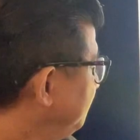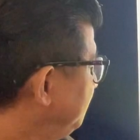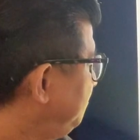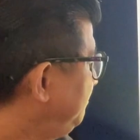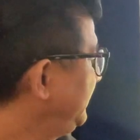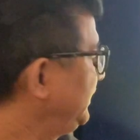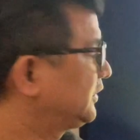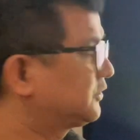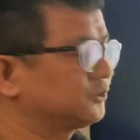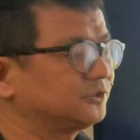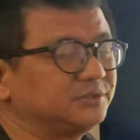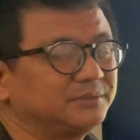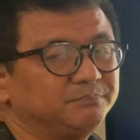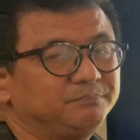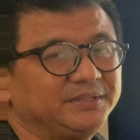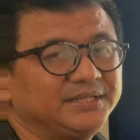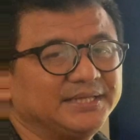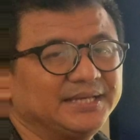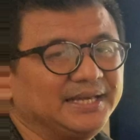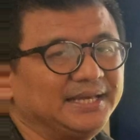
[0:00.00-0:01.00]
b could
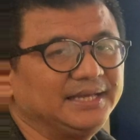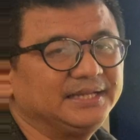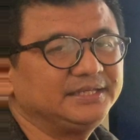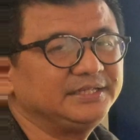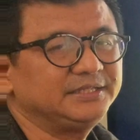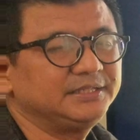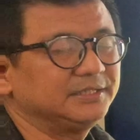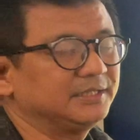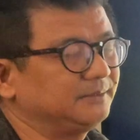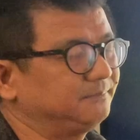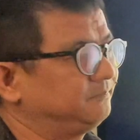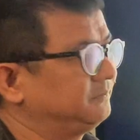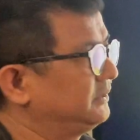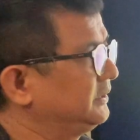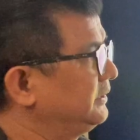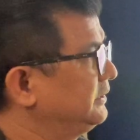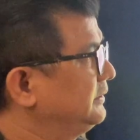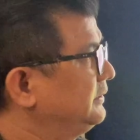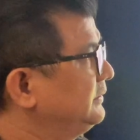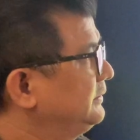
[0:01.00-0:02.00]
be any
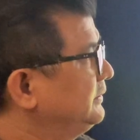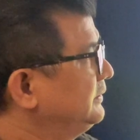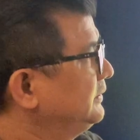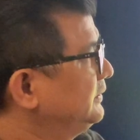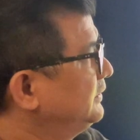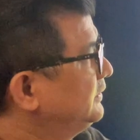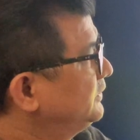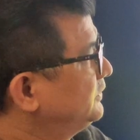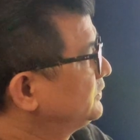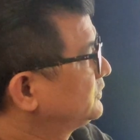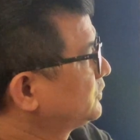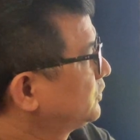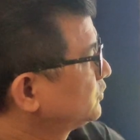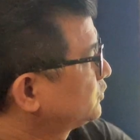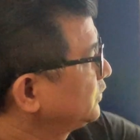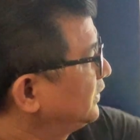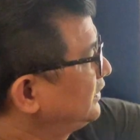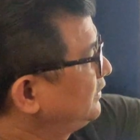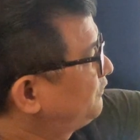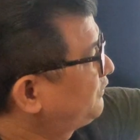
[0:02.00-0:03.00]
number. So
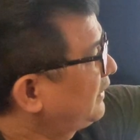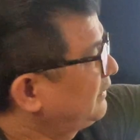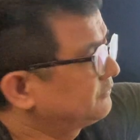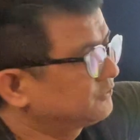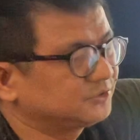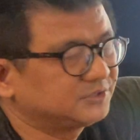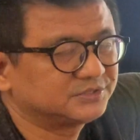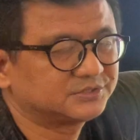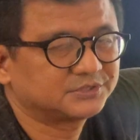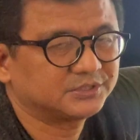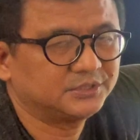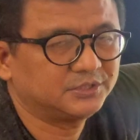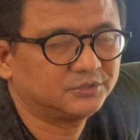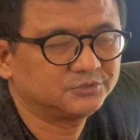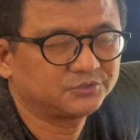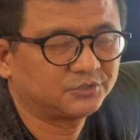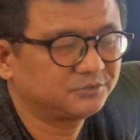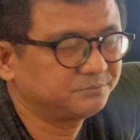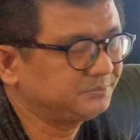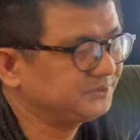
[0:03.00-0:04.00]
25 to the 0,
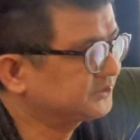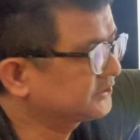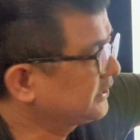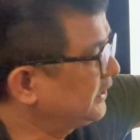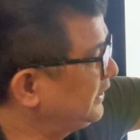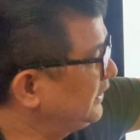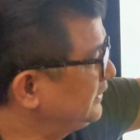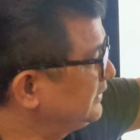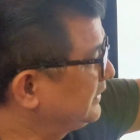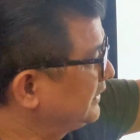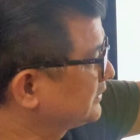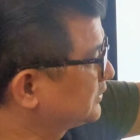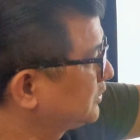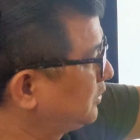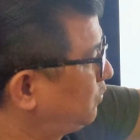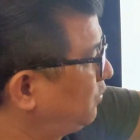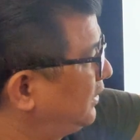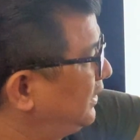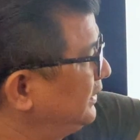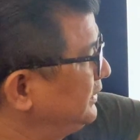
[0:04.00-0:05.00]
don't be scared, that's a
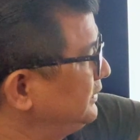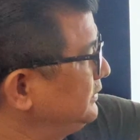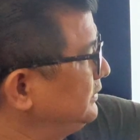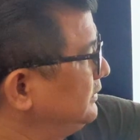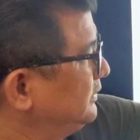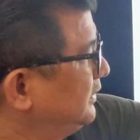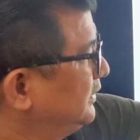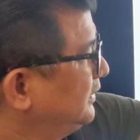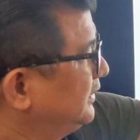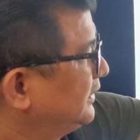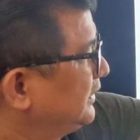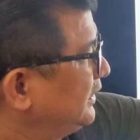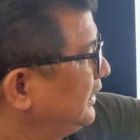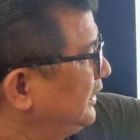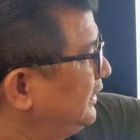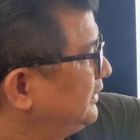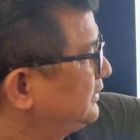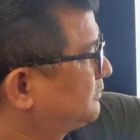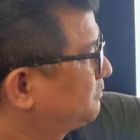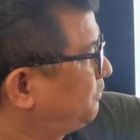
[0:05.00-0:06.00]
1.
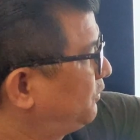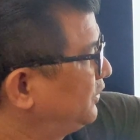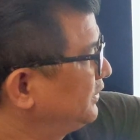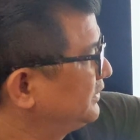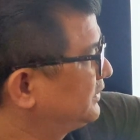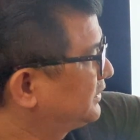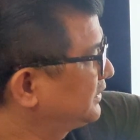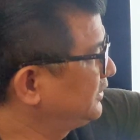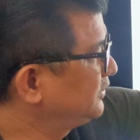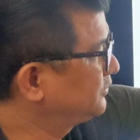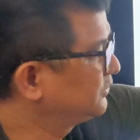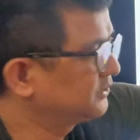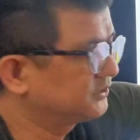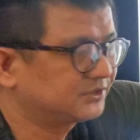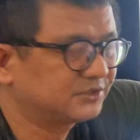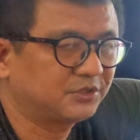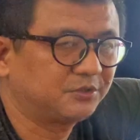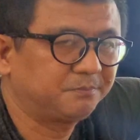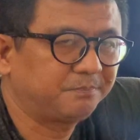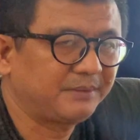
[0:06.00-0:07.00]
8.3 to the
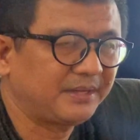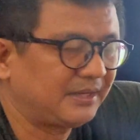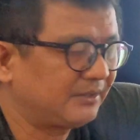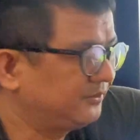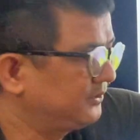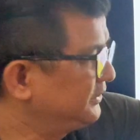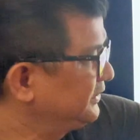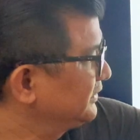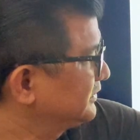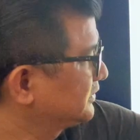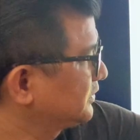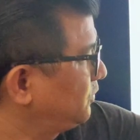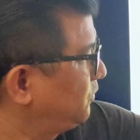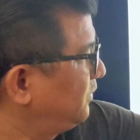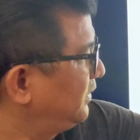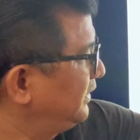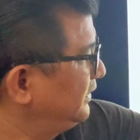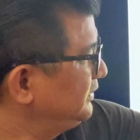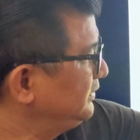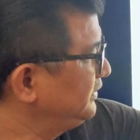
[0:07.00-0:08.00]
0 power, that's a
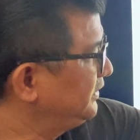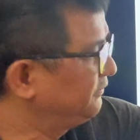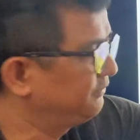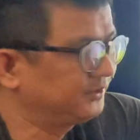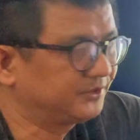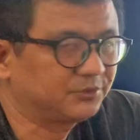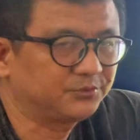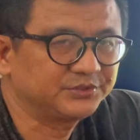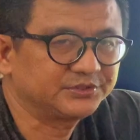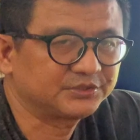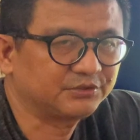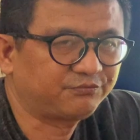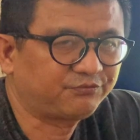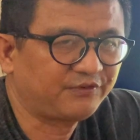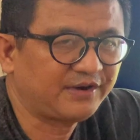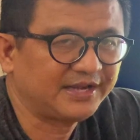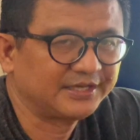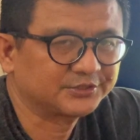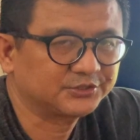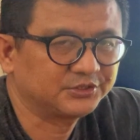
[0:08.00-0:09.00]
1. Even though it's a
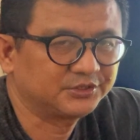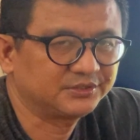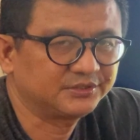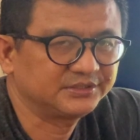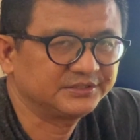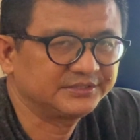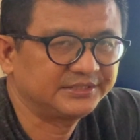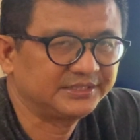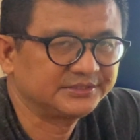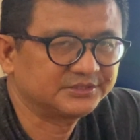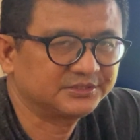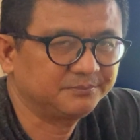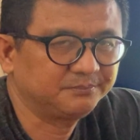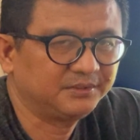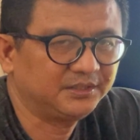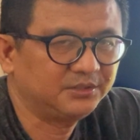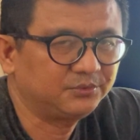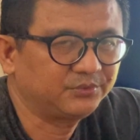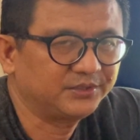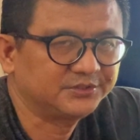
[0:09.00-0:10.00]
fraction or a
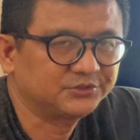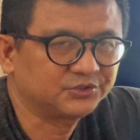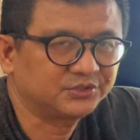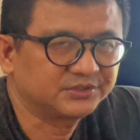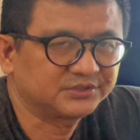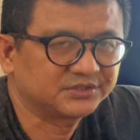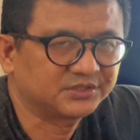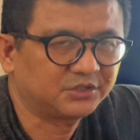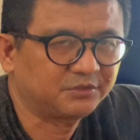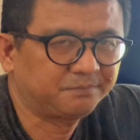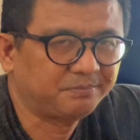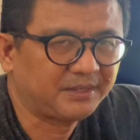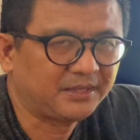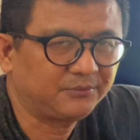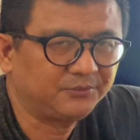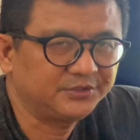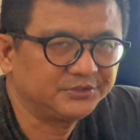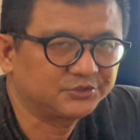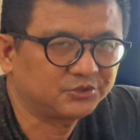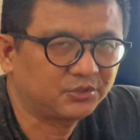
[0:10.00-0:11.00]
decimal, raised to the 0
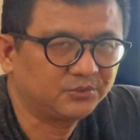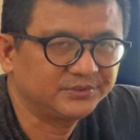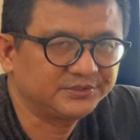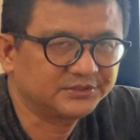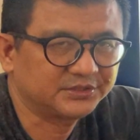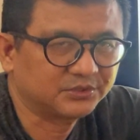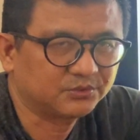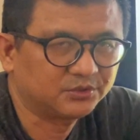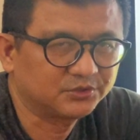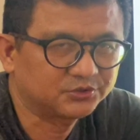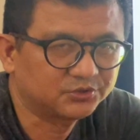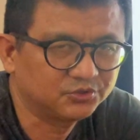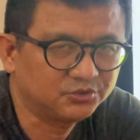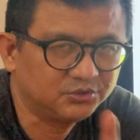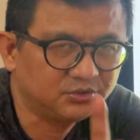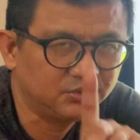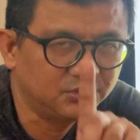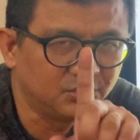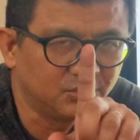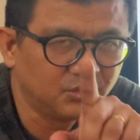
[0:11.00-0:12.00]
power is always equal
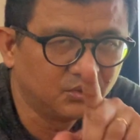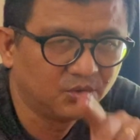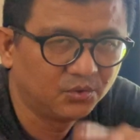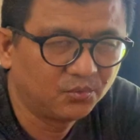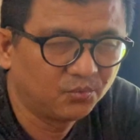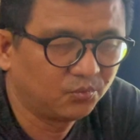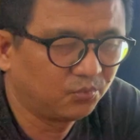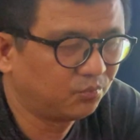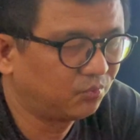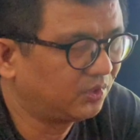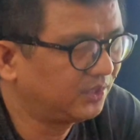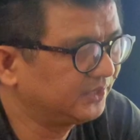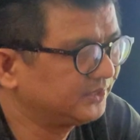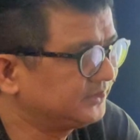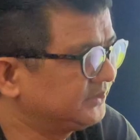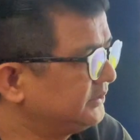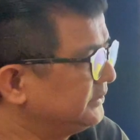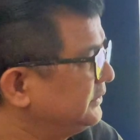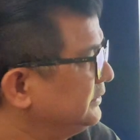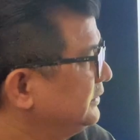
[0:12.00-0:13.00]
to
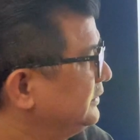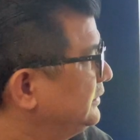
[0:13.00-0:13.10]
1.